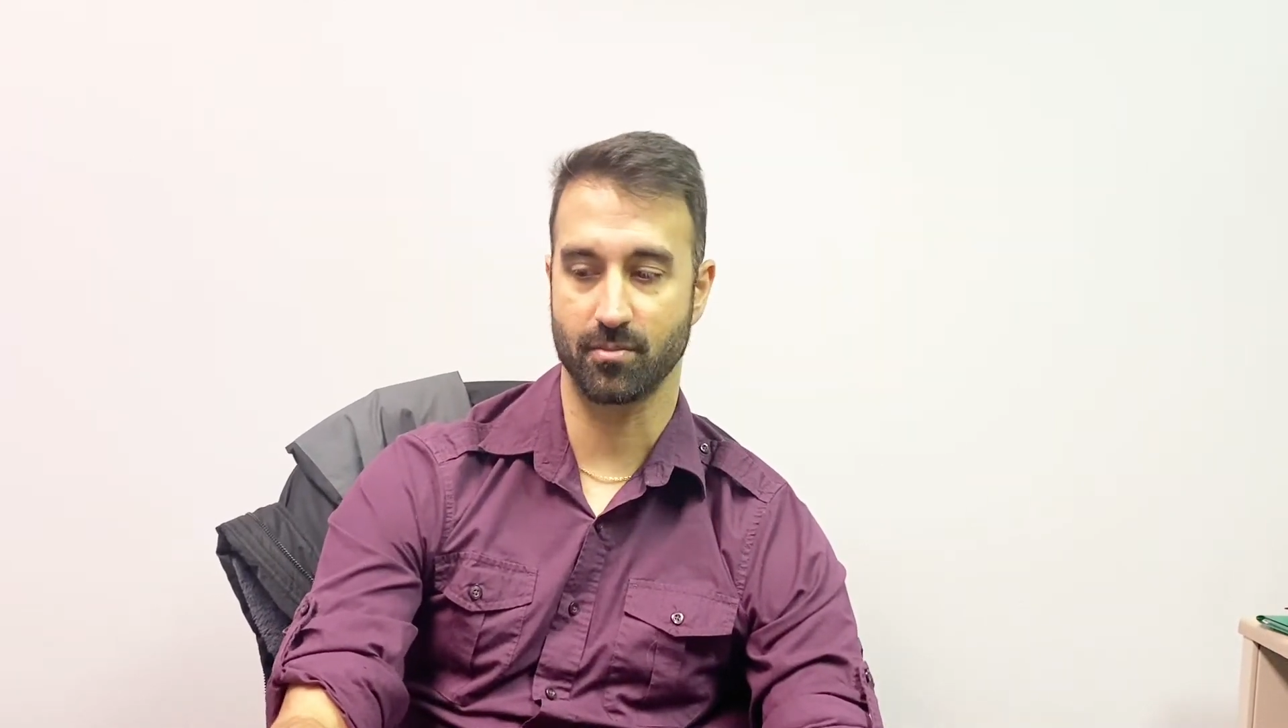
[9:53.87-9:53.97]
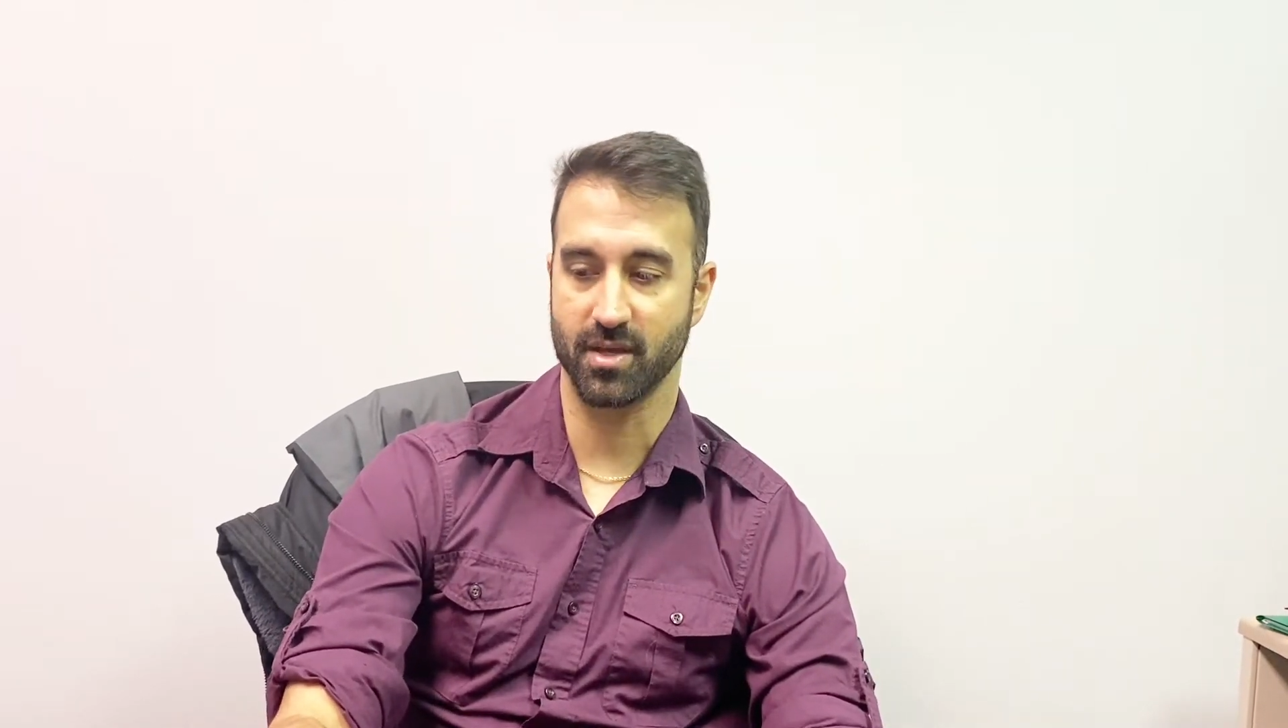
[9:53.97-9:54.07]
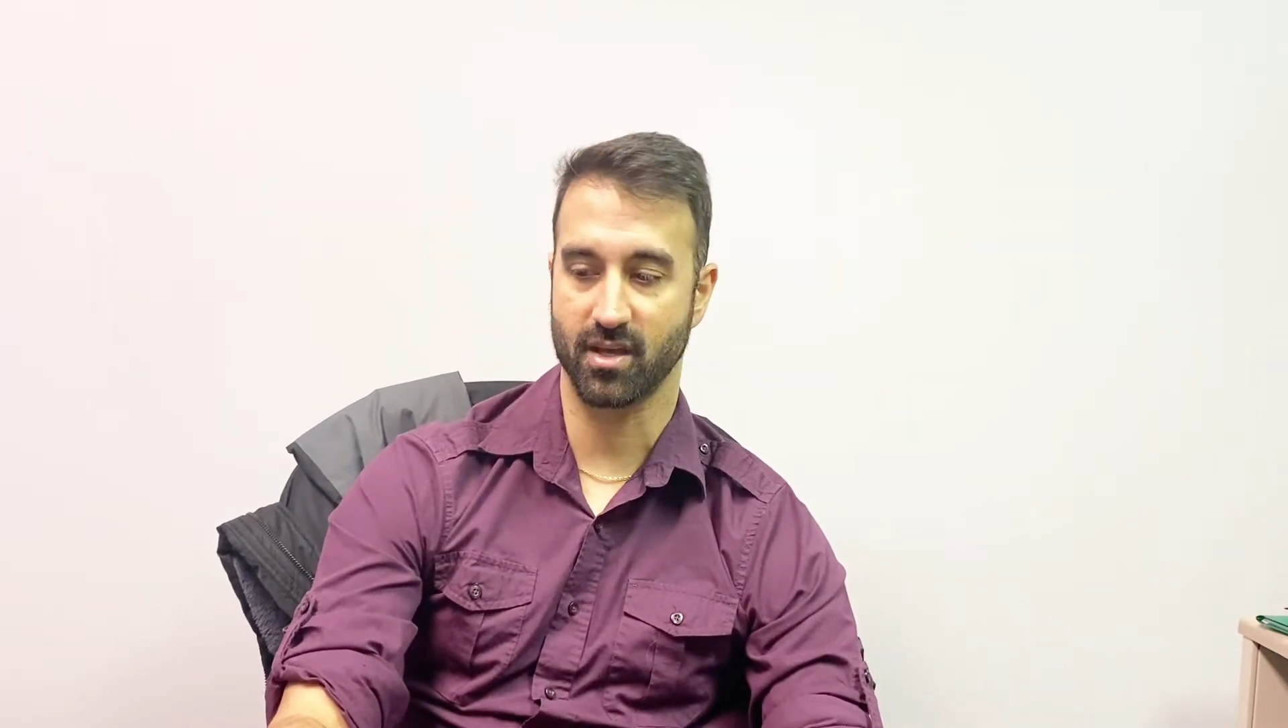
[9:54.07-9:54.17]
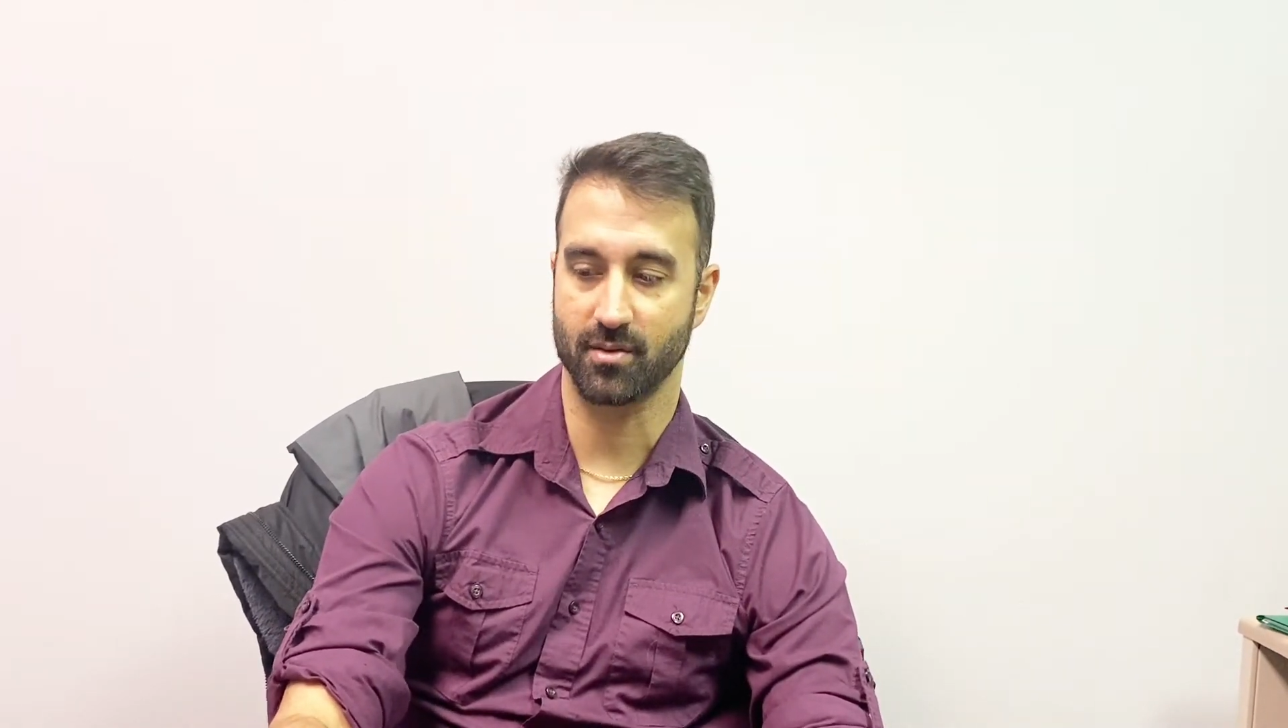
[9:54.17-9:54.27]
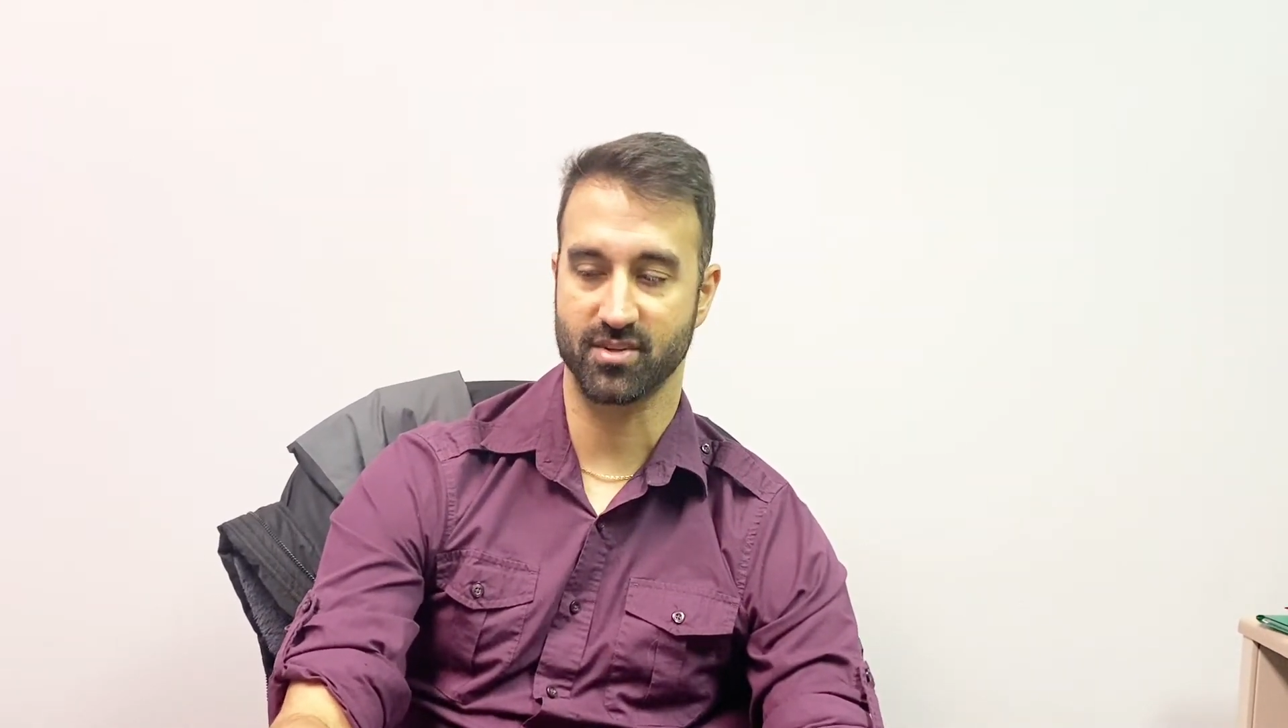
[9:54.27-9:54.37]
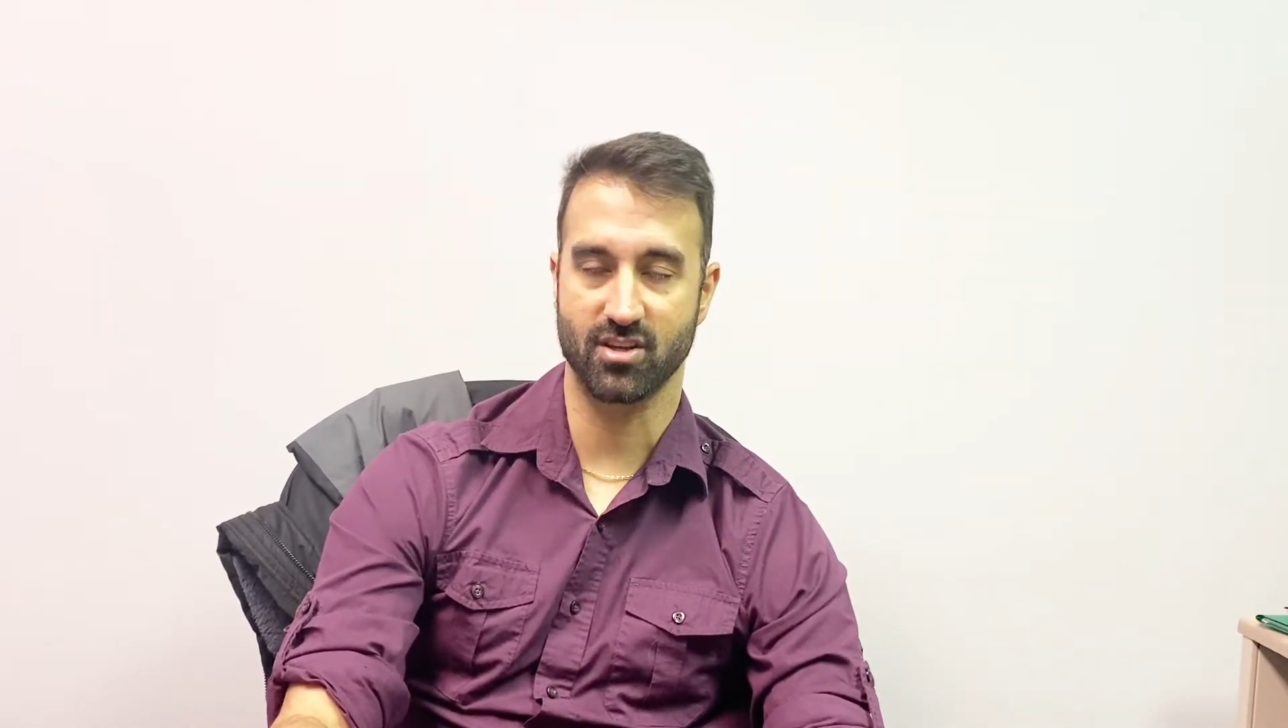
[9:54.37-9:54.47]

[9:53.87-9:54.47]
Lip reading: becomes a